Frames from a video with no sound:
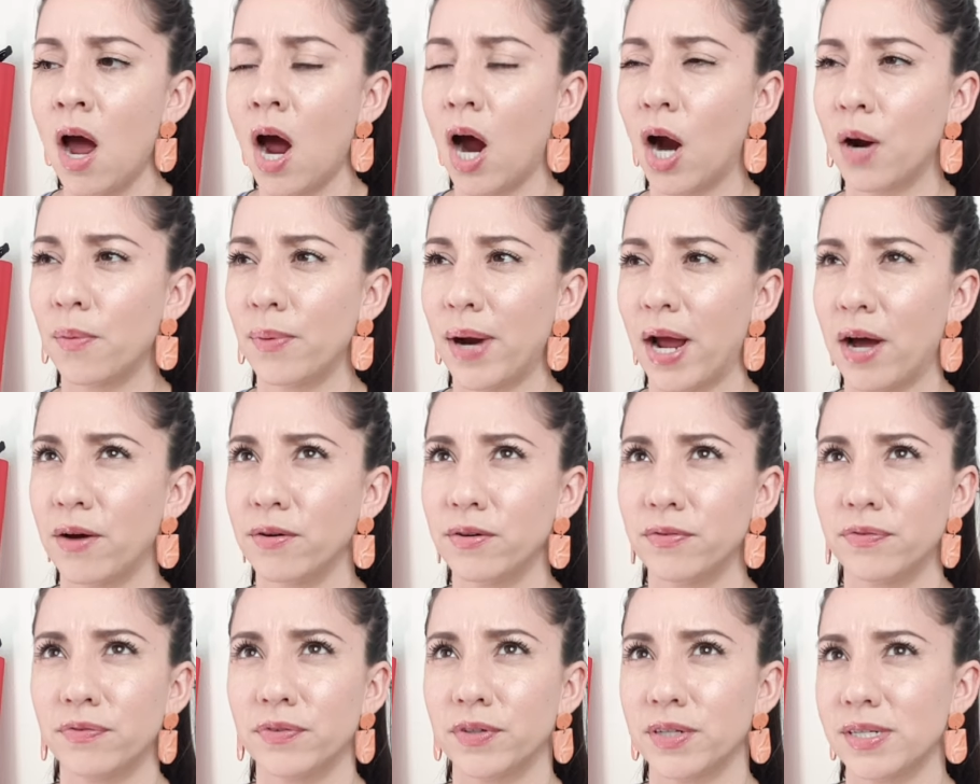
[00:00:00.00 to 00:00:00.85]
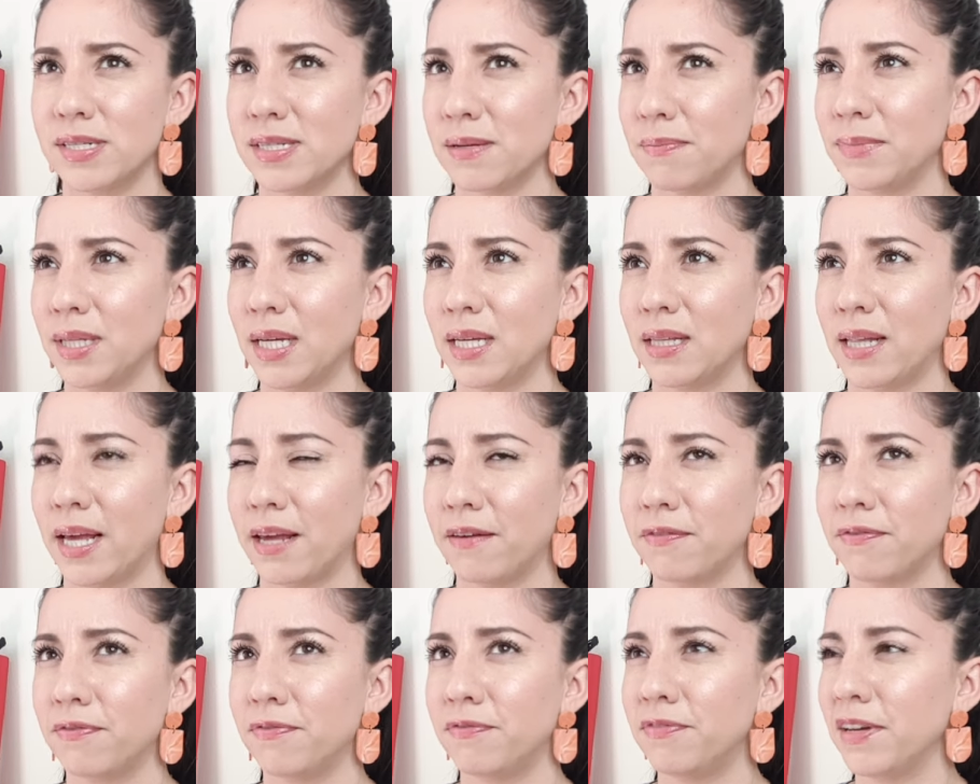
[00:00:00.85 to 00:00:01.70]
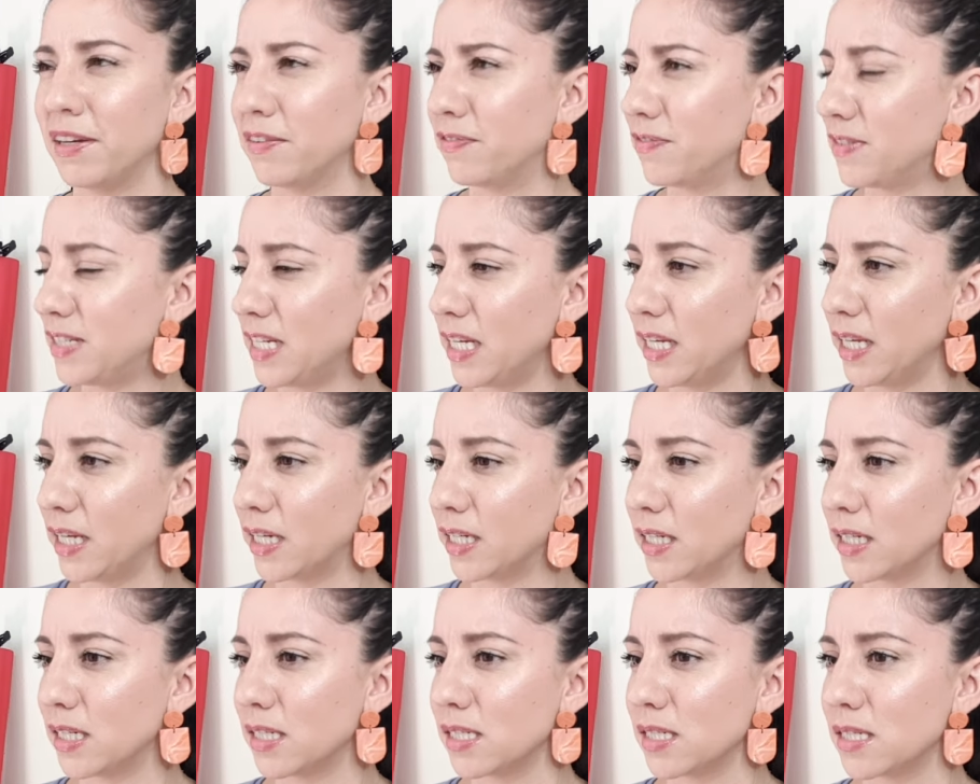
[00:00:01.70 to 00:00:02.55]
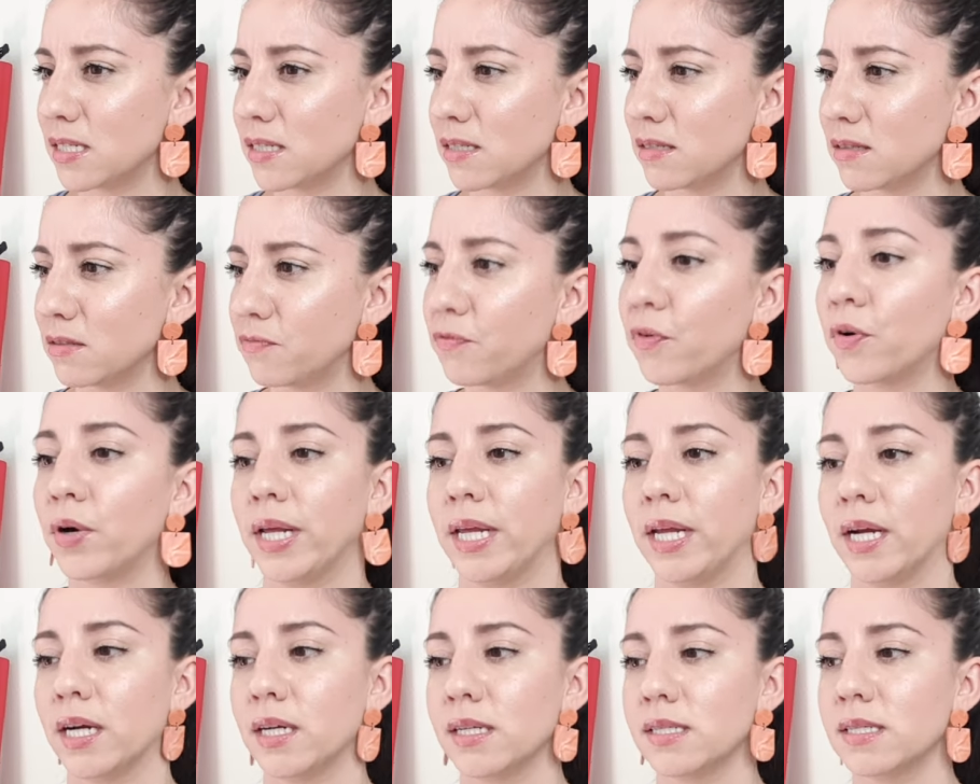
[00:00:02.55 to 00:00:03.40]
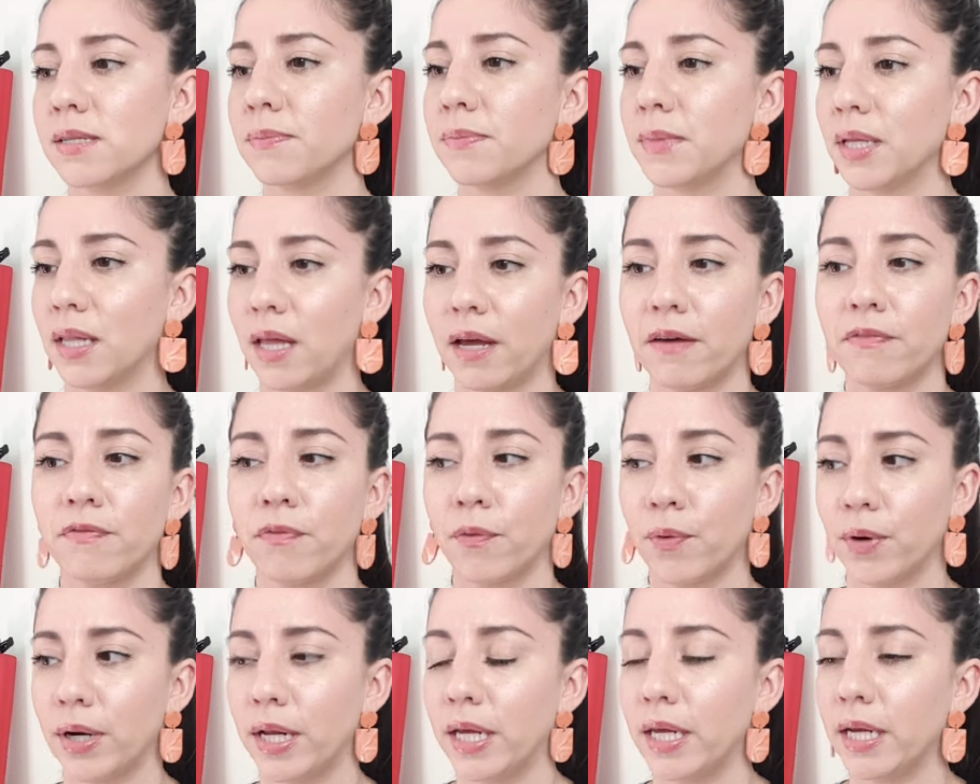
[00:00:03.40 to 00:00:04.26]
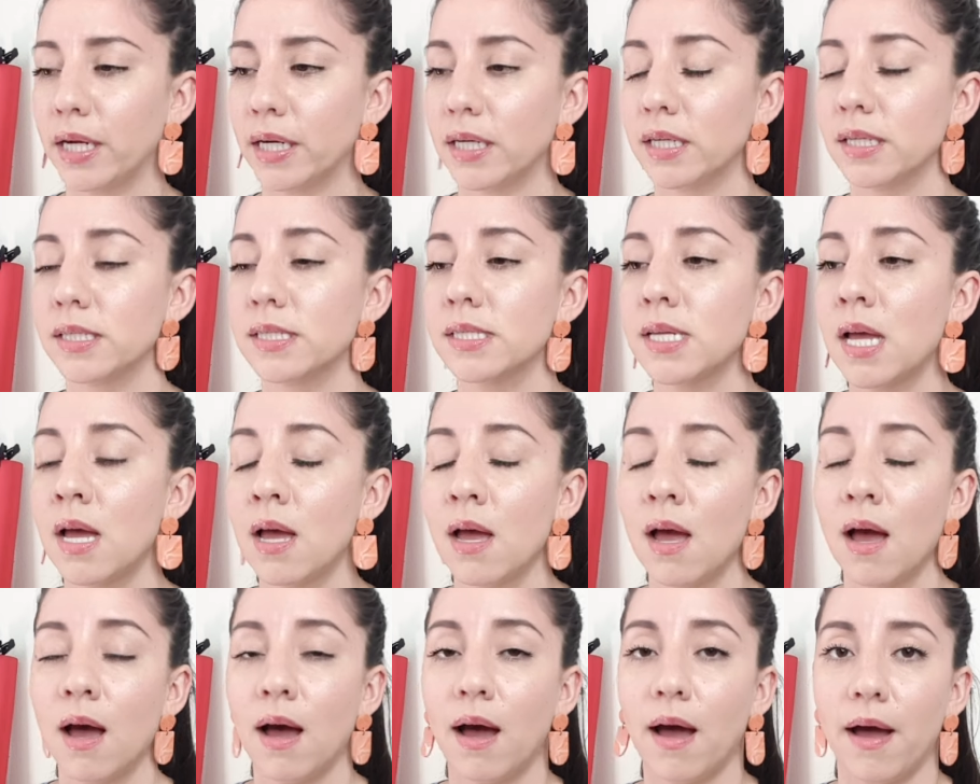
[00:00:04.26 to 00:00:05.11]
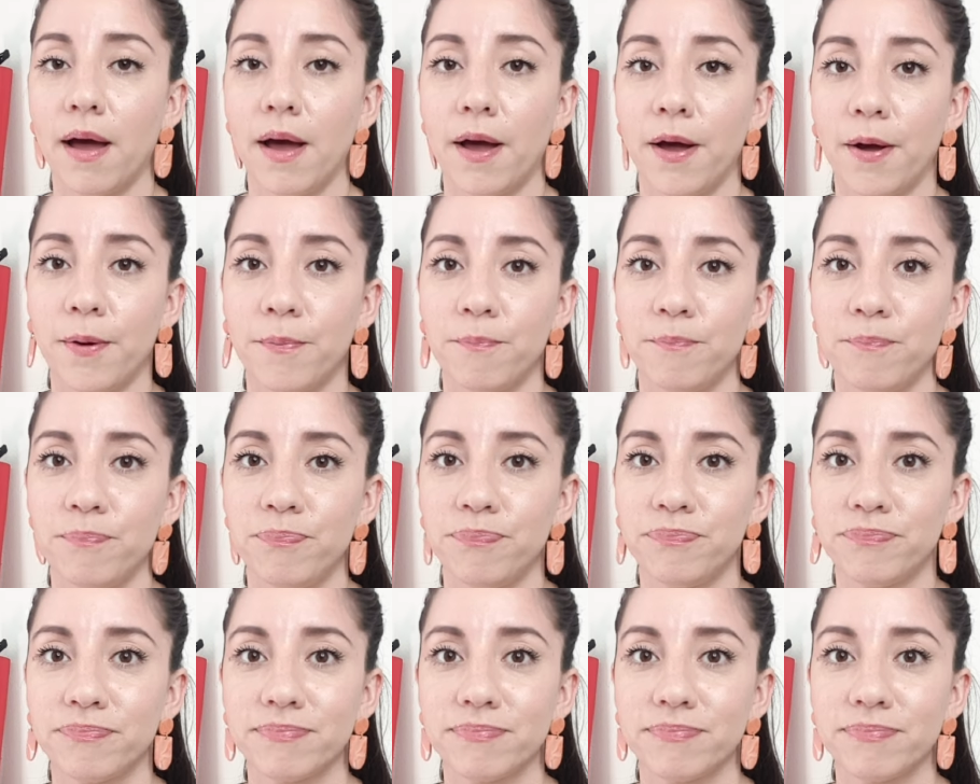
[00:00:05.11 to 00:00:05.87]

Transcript: around for something like 50 years 40 years something like 40 years um